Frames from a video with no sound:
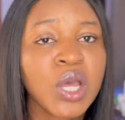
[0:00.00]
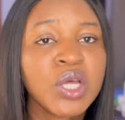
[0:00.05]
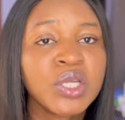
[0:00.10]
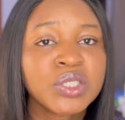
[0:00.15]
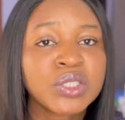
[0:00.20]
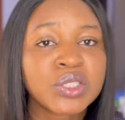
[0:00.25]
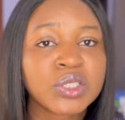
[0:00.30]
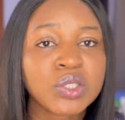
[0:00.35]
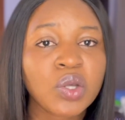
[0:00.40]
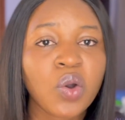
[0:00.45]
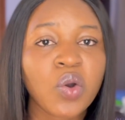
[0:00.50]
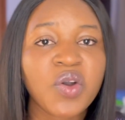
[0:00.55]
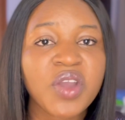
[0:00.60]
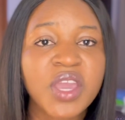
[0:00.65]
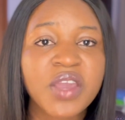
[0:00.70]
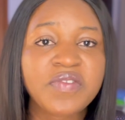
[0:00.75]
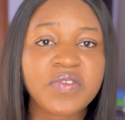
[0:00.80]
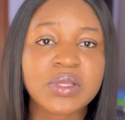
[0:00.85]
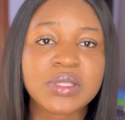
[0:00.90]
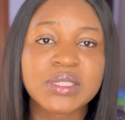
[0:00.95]
So
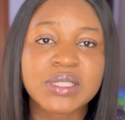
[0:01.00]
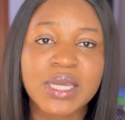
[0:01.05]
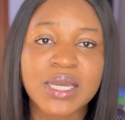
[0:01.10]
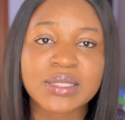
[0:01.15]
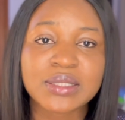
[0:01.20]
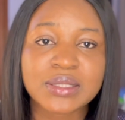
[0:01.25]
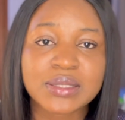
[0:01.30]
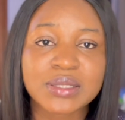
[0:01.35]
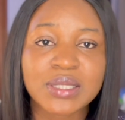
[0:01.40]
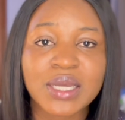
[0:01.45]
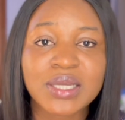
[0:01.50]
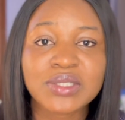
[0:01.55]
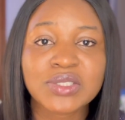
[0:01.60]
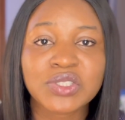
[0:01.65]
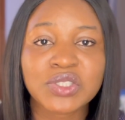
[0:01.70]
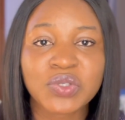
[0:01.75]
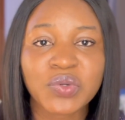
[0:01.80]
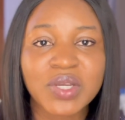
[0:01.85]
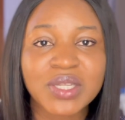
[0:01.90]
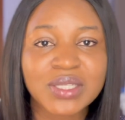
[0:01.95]
if you take the test
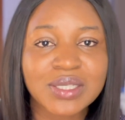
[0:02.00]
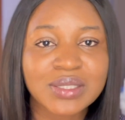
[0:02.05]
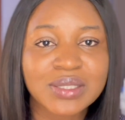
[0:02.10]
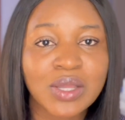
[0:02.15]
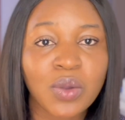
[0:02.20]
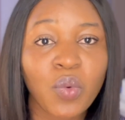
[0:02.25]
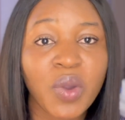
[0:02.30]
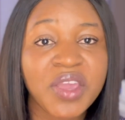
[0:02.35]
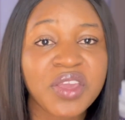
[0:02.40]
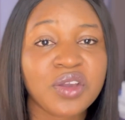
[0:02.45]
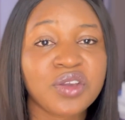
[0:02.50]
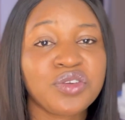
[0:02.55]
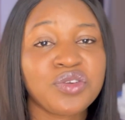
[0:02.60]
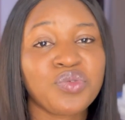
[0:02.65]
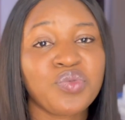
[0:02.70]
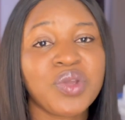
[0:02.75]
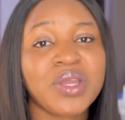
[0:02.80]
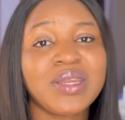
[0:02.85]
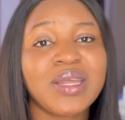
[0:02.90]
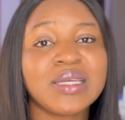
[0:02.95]
during the day when your
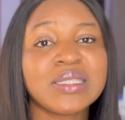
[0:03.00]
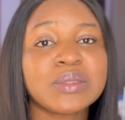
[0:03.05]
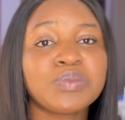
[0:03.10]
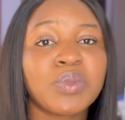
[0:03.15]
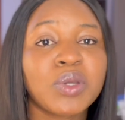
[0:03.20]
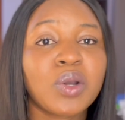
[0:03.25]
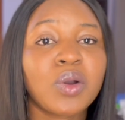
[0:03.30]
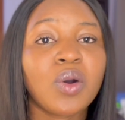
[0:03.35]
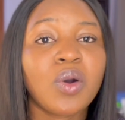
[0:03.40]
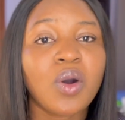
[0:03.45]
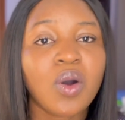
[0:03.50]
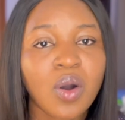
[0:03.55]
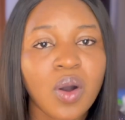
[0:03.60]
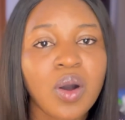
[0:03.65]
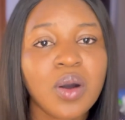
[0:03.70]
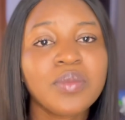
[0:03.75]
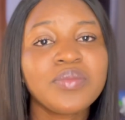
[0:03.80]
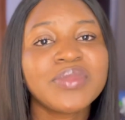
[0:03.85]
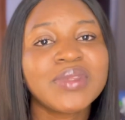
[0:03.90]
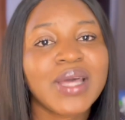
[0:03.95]
urine has
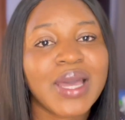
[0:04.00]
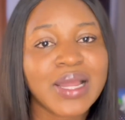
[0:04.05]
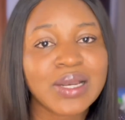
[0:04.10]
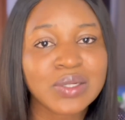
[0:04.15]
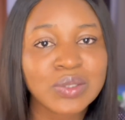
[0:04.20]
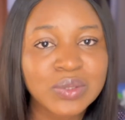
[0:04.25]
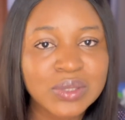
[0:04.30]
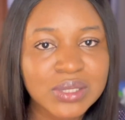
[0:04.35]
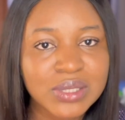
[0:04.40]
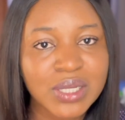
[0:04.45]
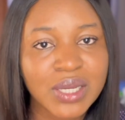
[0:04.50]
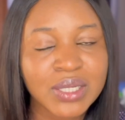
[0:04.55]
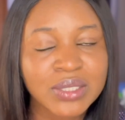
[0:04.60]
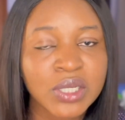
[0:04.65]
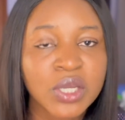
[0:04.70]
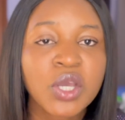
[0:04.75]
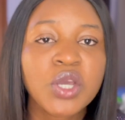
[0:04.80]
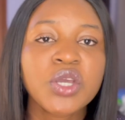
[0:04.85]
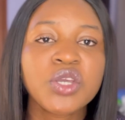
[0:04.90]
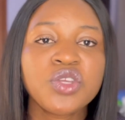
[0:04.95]
become diluted,
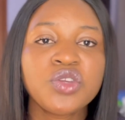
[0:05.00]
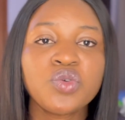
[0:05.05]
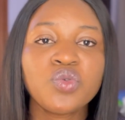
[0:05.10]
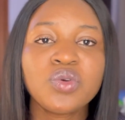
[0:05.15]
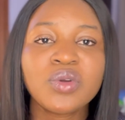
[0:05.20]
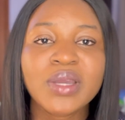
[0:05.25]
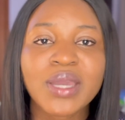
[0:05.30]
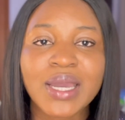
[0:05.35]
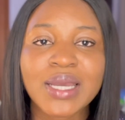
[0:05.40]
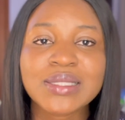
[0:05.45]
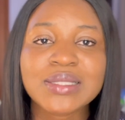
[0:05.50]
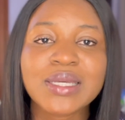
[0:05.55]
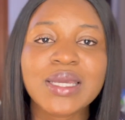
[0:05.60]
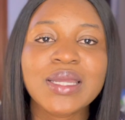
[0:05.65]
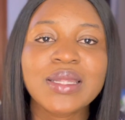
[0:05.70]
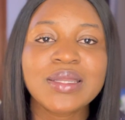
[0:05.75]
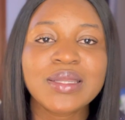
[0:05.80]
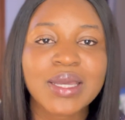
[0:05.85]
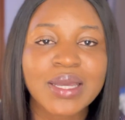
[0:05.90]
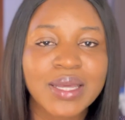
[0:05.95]
you will get a
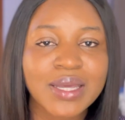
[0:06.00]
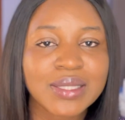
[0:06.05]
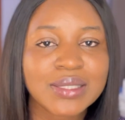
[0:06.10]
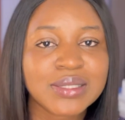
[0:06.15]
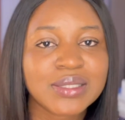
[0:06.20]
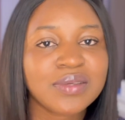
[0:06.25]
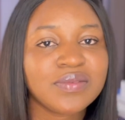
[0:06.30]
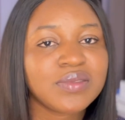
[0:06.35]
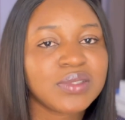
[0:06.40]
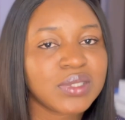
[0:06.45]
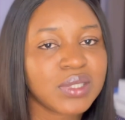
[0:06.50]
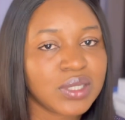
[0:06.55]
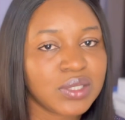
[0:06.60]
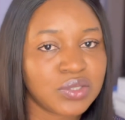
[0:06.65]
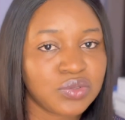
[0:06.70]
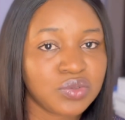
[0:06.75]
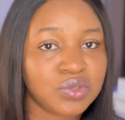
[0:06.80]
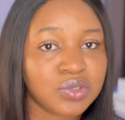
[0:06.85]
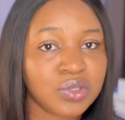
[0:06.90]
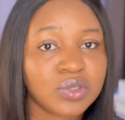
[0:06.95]
negative
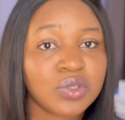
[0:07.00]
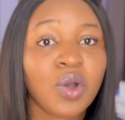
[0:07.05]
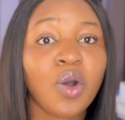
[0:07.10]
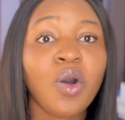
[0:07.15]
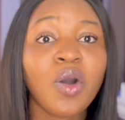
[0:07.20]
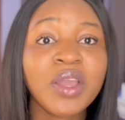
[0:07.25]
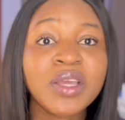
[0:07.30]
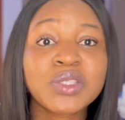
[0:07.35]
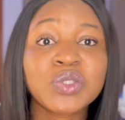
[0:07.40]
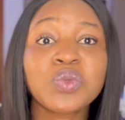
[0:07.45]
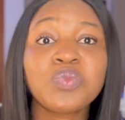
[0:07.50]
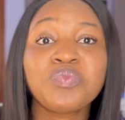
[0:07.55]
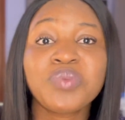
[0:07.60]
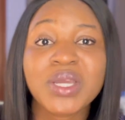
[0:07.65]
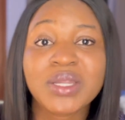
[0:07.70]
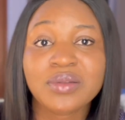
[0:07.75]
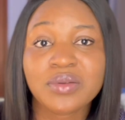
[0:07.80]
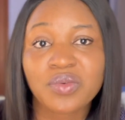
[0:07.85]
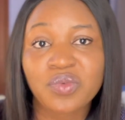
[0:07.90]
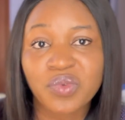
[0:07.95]
test result, or it could be
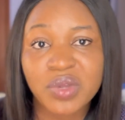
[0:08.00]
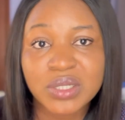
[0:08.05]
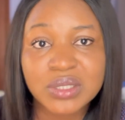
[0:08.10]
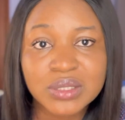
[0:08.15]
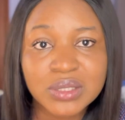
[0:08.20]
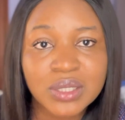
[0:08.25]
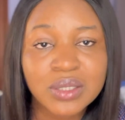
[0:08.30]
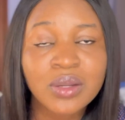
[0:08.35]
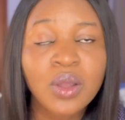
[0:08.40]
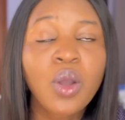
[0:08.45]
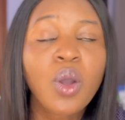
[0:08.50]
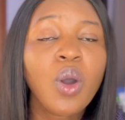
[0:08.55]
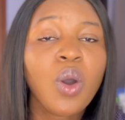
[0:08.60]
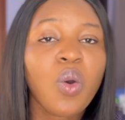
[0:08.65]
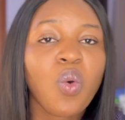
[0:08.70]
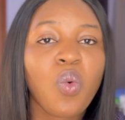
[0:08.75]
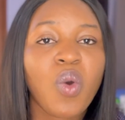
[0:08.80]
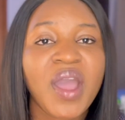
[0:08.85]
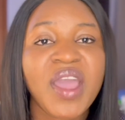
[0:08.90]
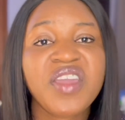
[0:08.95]
the reason
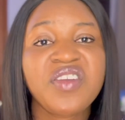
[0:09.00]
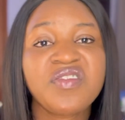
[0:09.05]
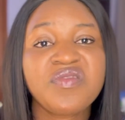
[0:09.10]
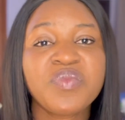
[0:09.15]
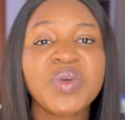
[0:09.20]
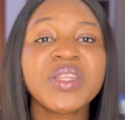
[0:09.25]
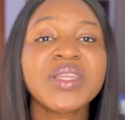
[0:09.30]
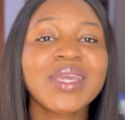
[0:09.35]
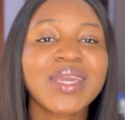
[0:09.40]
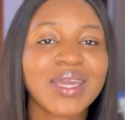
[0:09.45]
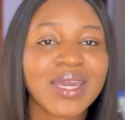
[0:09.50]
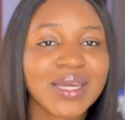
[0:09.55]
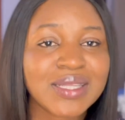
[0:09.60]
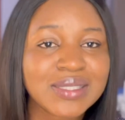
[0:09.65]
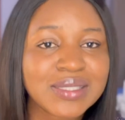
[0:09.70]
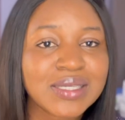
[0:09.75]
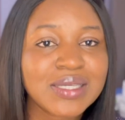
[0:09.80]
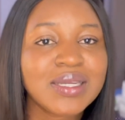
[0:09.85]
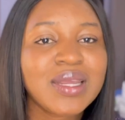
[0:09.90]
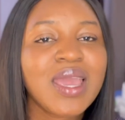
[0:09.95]
why you've been
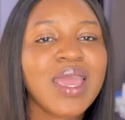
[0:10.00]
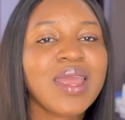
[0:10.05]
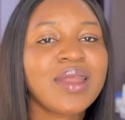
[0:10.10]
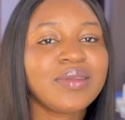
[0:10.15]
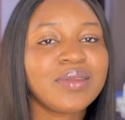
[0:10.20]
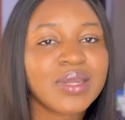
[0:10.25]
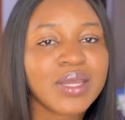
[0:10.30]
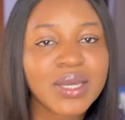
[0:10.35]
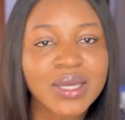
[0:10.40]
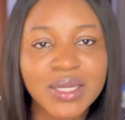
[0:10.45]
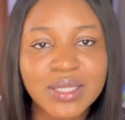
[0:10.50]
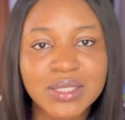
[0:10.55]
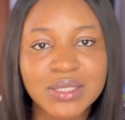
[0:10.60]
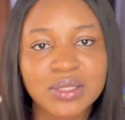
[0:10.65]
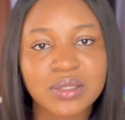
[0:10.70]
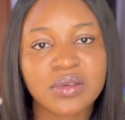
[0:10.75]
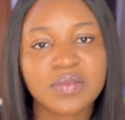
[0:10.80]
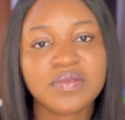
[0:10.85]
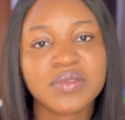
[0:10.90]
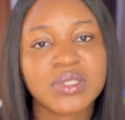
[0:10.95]
getting a
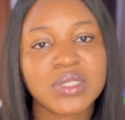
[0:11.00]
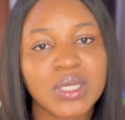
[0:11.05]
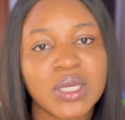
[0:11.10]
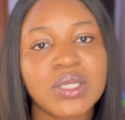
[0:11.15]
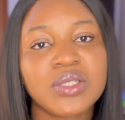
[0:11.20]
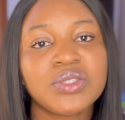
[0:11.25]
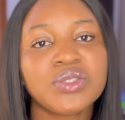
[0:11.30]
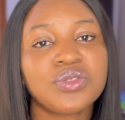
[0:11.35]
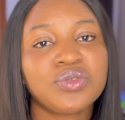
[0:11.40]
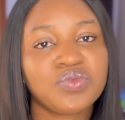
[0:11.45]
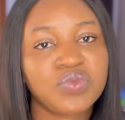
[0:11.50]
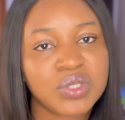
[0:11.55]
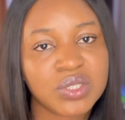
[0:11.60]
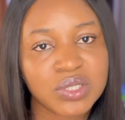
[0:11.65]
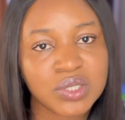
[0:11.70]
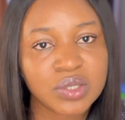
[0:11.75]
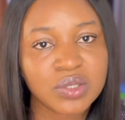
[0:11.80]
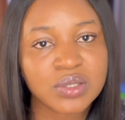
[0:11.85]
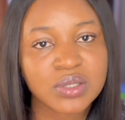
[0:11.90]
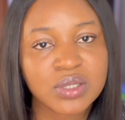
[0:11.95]
negative test
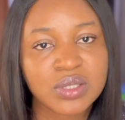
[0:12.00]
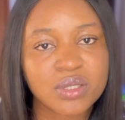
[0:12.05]
result.